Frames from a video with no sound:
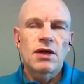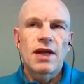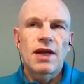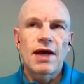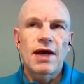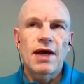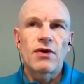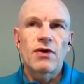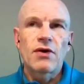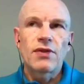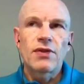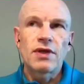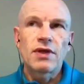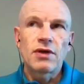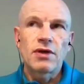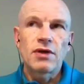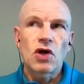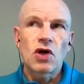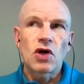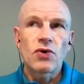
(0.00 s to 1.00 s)
Now
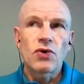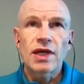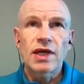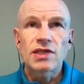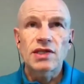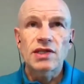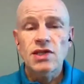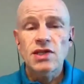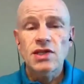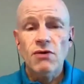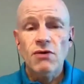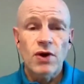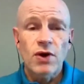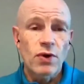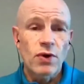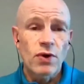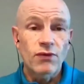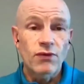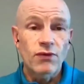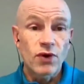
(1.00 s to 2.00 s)
the coating itself,
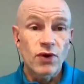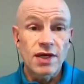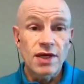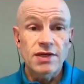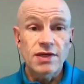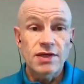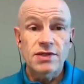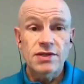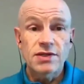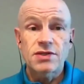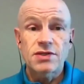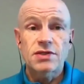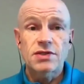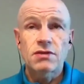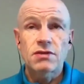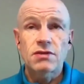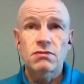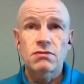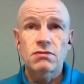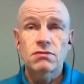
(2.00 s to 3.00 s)
however,
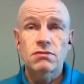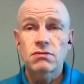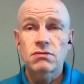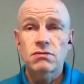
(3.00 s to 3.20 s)
is